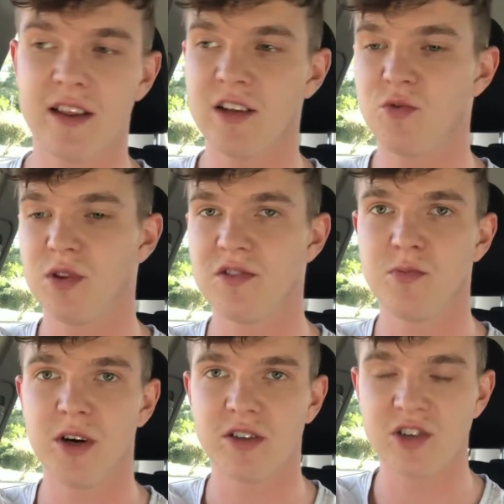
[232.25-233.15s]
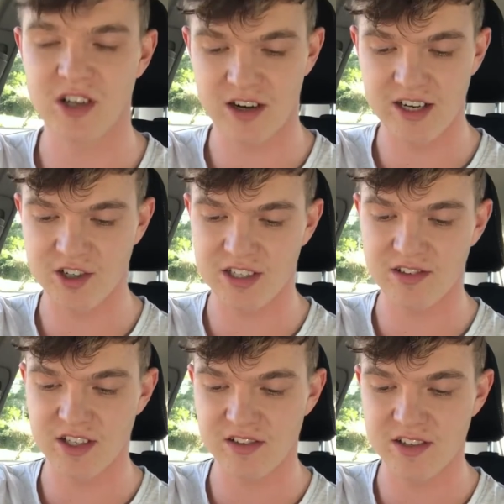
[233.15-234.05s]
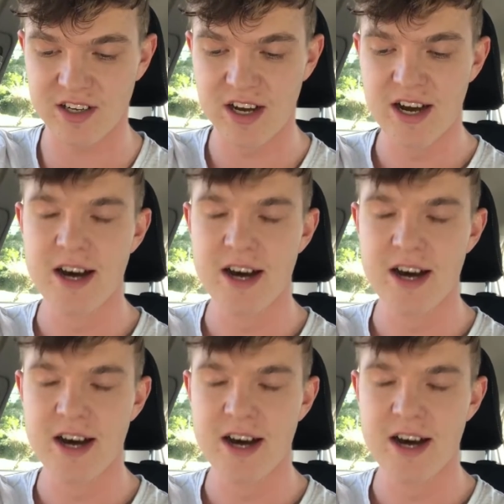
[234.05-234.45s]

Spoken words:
That's when this model generation existed.